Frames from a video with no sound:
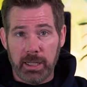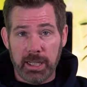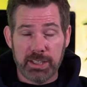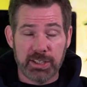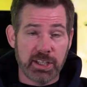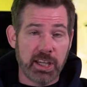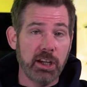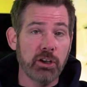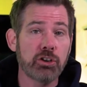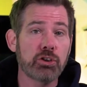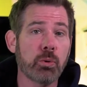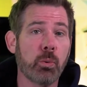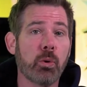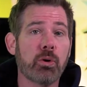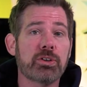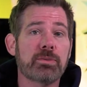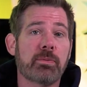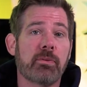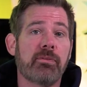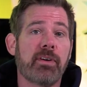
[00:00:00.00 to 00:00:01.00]
It's geared
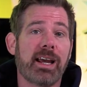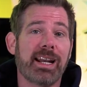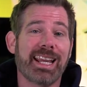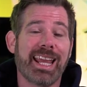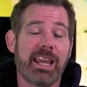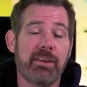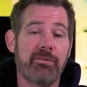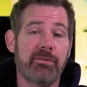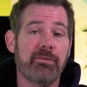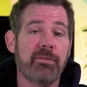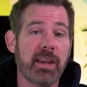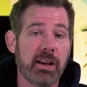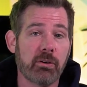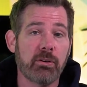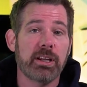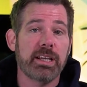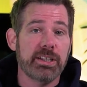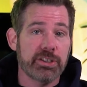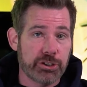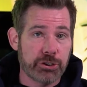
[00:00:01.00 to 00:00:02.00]
towards providing a
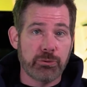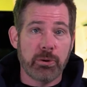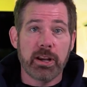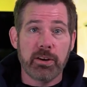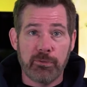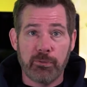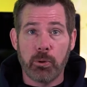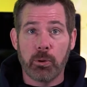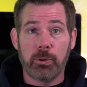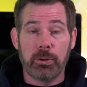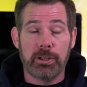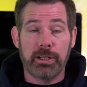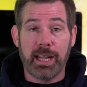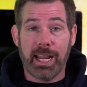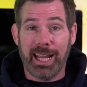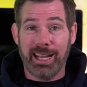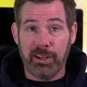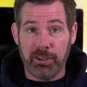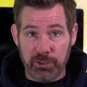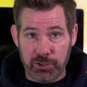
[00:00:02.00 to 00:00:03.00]
very straightforward
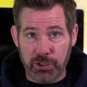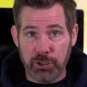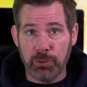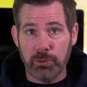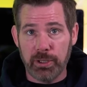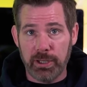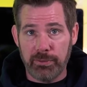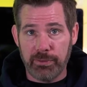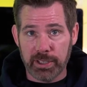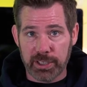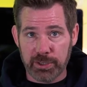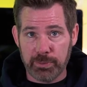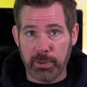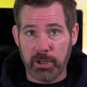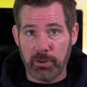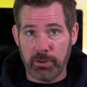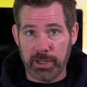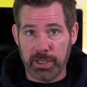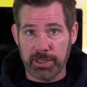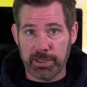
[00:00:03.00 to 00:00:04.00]
and intuitive
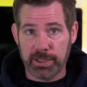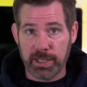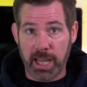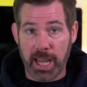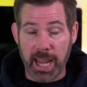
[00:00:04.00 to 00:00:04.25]
experience,